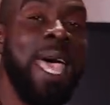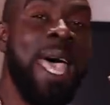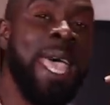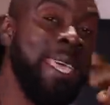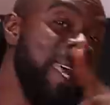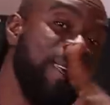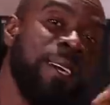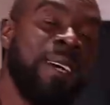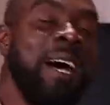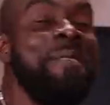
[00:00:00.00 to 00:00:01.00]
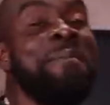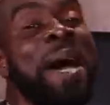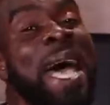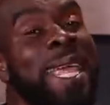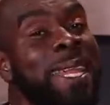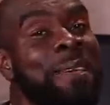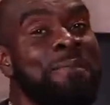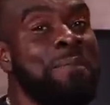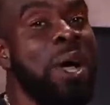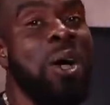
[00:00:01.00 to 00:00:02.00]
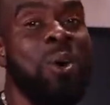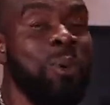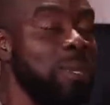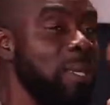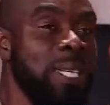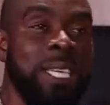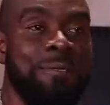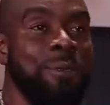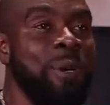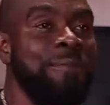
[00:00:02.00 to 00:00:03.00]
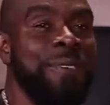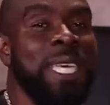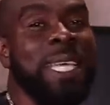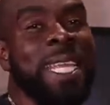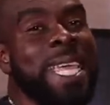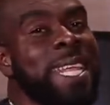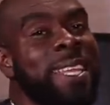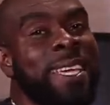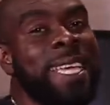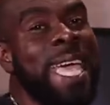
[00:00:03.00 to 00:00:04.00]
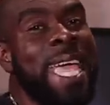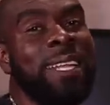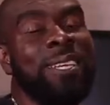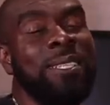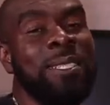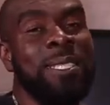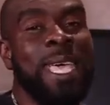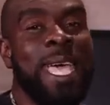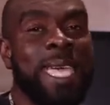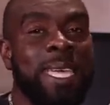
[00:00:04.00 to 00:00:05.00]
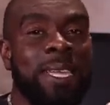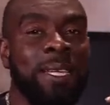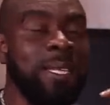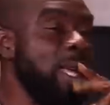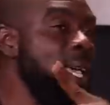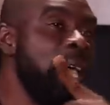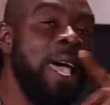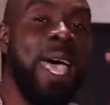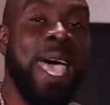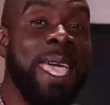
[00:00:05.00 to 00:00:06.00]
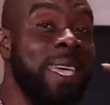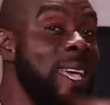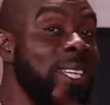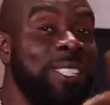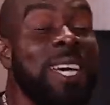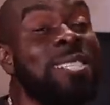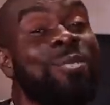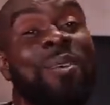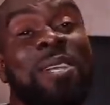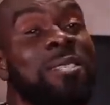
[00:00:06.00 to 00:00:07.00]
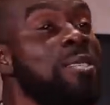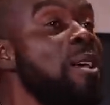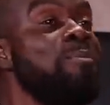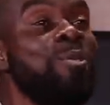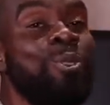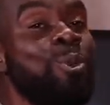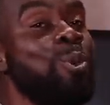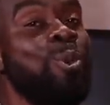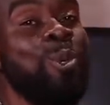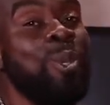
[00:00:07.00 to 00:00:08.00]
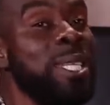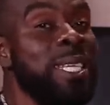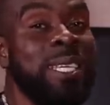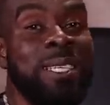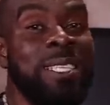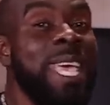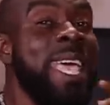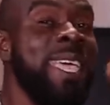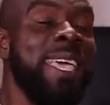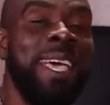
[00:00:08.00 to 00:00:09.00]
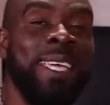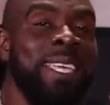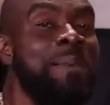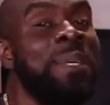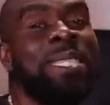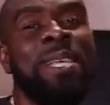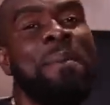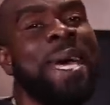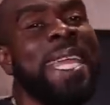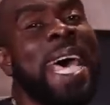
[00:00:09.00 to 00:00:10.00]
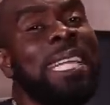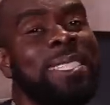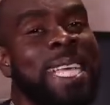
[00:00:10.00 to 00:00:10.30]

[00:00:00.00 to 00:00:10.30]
Hey, you combine them both, they give you a feeling you can't contain. Hey, just run some tune, DJ, and give me some of that